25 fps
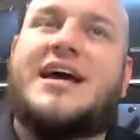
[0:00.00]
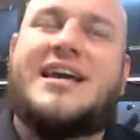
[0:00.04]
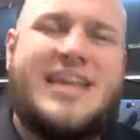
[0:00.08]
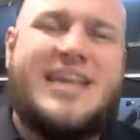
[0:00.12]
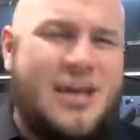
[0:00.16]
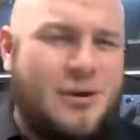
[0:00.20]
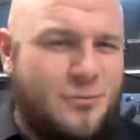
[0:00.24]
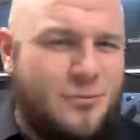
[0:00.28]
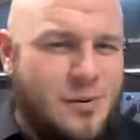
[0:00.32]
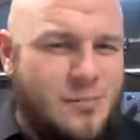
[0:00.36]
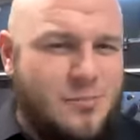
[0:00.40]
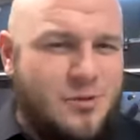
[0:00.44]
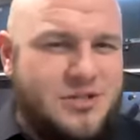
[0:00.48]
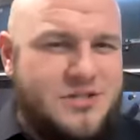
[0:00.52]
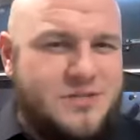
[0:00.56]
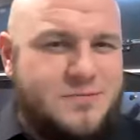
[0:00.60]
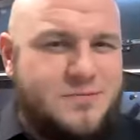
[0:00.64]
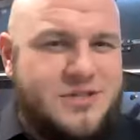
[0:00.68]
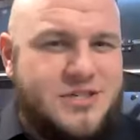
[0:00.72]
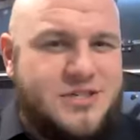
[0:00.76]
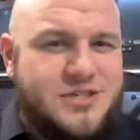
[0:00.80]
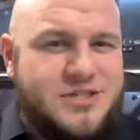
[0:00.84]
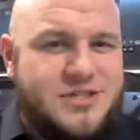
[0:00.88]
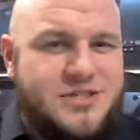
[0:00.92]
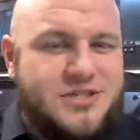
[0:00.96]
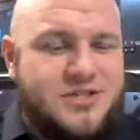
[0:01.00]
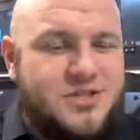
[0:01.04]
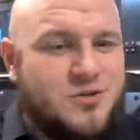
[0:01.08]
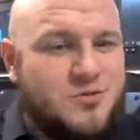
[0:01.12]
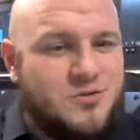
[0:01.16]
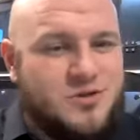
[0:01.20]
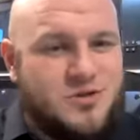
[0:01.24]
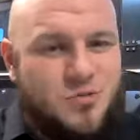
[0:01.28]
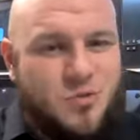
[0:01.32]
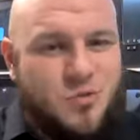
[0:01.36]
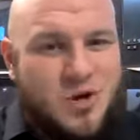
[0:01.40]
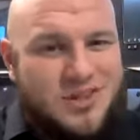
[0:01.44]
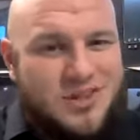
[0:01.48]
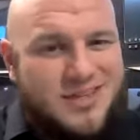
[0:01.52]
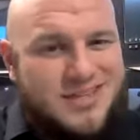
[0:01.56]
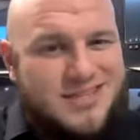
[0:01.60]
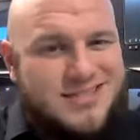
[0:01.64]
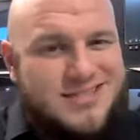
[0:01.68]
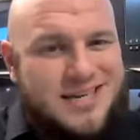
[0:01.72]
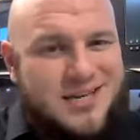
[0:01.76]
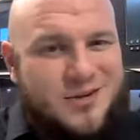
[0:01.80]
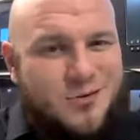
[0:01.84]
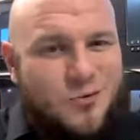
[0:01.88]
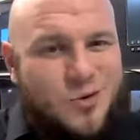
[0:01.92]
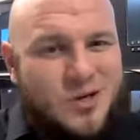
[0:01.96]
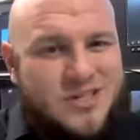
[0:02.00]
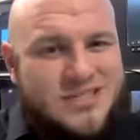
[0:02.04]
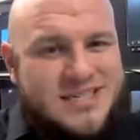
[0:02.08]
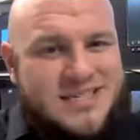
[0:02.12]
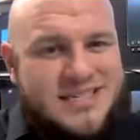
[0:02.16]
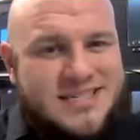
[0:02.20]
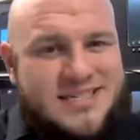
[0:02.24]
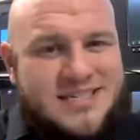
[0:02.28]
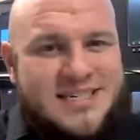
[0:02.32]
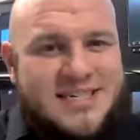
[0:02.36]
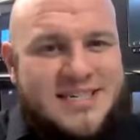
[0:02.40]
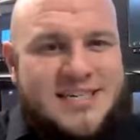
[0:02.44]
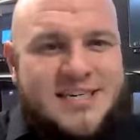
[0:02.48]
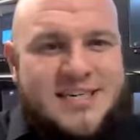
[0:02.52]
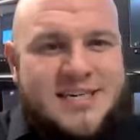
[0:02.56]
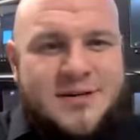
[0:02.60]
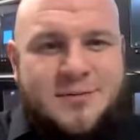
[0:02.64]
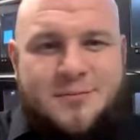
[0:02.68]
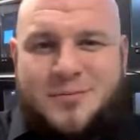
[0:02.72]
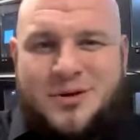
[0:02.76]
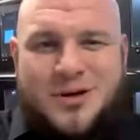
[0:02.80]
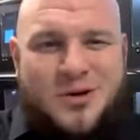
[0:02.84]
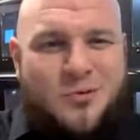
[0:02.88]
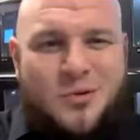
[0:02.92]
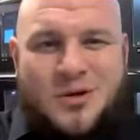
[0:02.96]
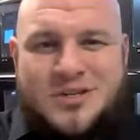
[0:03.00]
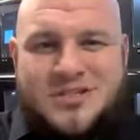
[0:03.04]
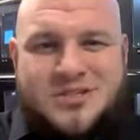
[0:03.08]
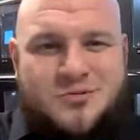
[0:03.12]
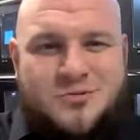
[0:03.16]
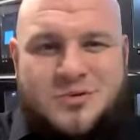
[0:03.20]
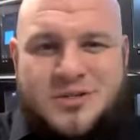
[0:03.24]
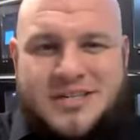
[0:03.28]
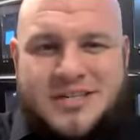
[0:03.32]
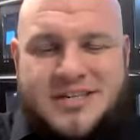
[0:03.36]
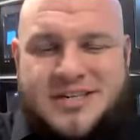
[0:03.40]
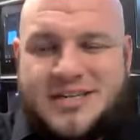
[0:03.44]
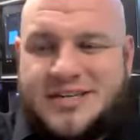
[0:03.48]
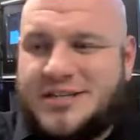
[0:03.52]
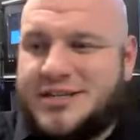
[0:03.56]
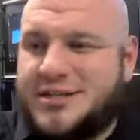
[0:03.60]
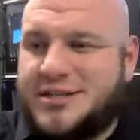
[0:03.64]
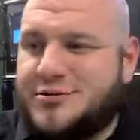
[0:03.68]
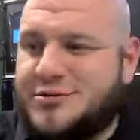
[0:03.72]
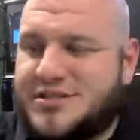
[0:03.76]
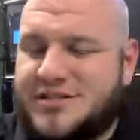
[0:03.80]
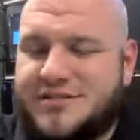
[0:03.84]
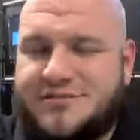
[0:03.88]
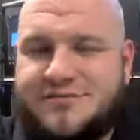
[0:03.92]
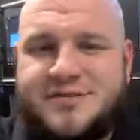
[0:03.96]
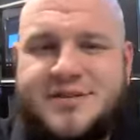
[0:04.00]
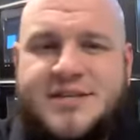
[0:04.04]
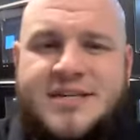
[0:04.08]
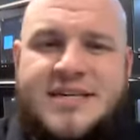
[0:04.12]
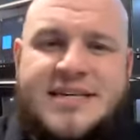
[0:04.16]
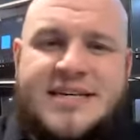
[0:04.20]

I can't remember the species. There was one that said it wasn't, but it wasn't really conclusive.